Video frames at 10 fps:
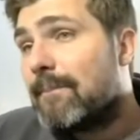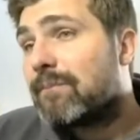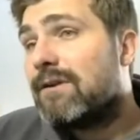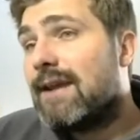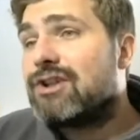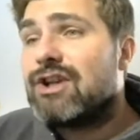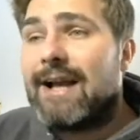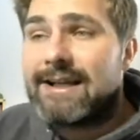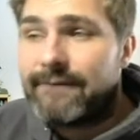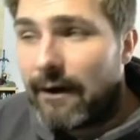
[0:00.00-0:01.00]
Yes, she
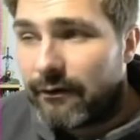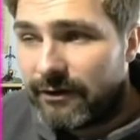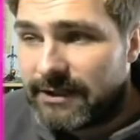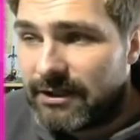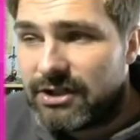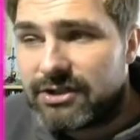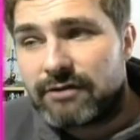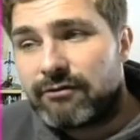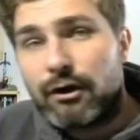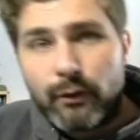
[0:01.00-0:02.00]
has a Valkyrie synergy, so
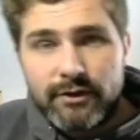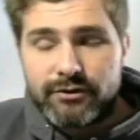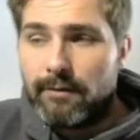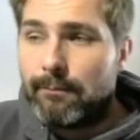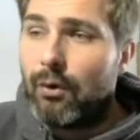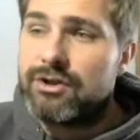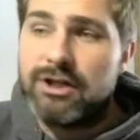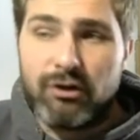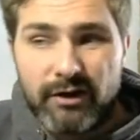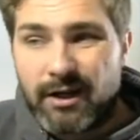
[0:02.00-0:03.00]
Road Queen's on the board. She
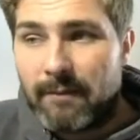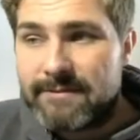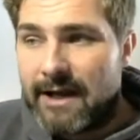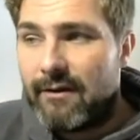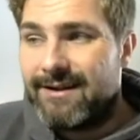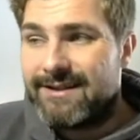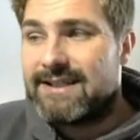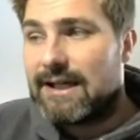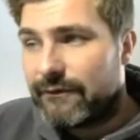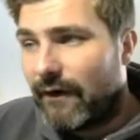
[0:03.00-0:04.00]
already comes out at a
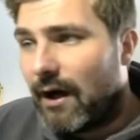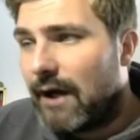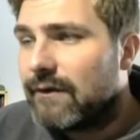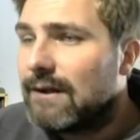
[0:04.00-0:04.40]
6/5.